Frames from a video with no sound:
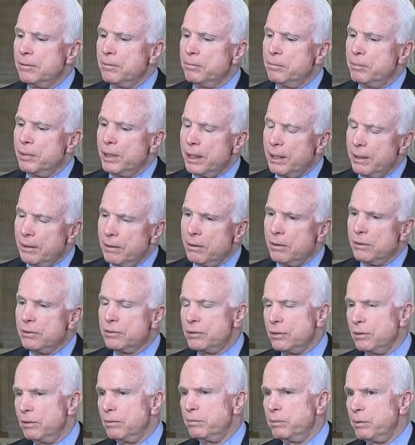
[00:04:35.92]
But I'd
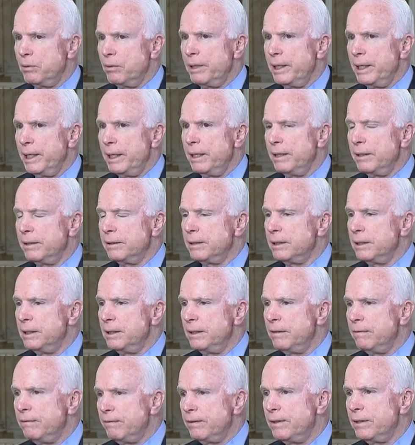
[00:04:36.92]
also point out,
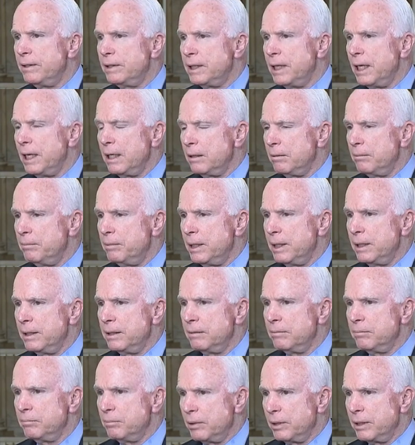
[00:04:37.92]
if the
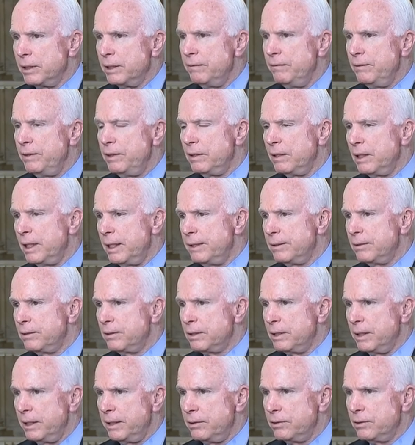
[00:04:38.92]
Taliban believe the United
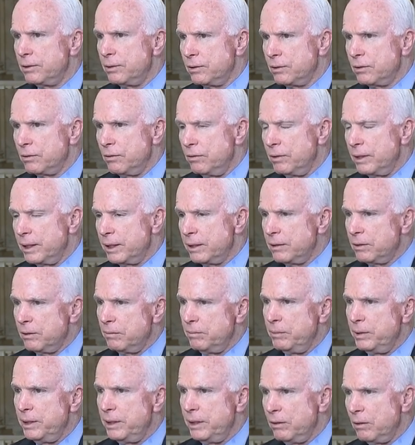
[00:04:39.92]
States is going to
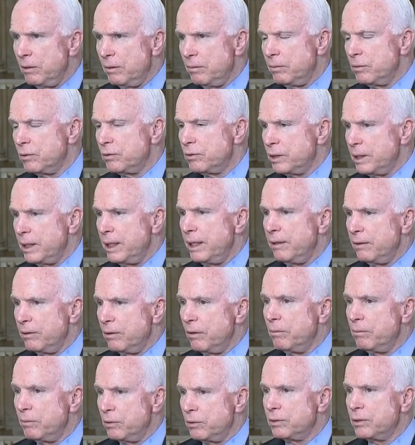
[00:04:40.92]
be almost out,
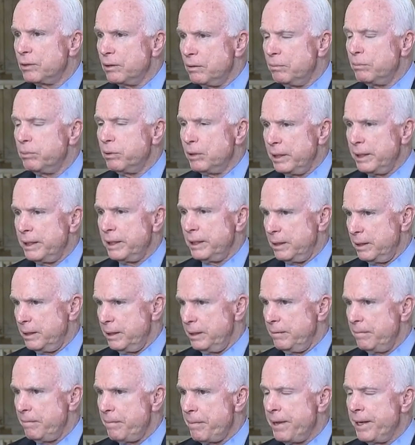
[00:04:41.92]
almost
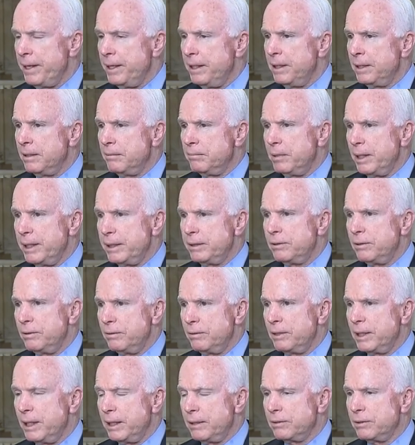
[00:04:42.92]
completely, by
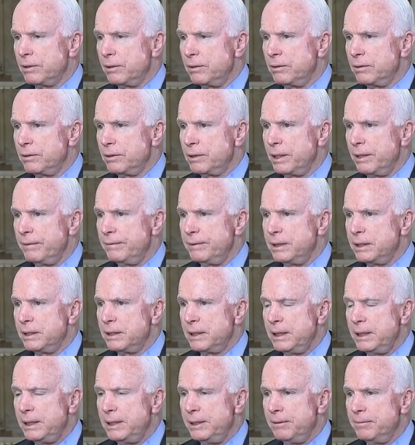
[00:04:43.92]

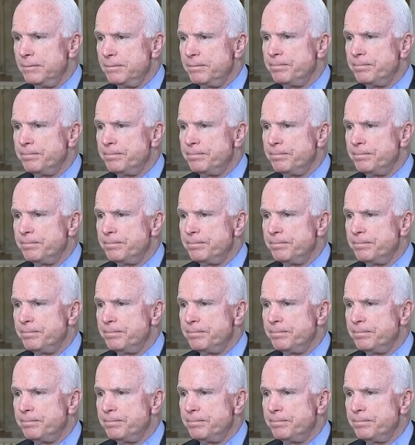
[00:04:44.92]
2017,